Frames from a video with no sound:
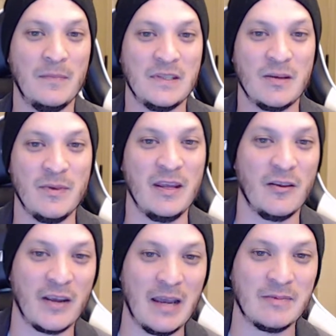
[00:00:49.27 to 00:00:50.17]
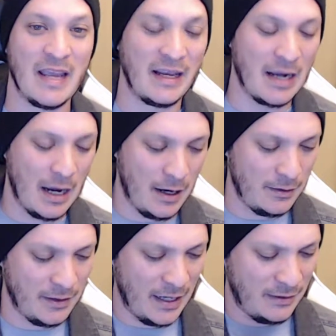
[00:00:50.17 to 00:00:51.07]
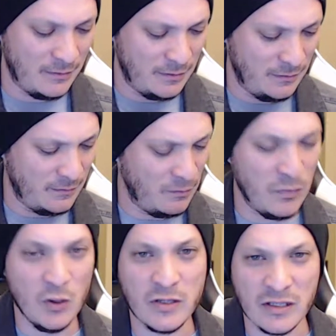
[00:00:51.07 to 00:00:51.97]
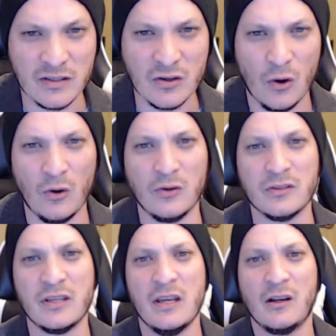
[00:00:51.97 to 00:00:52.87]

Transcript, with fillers: some of the other games like uh, like Mugen Souls,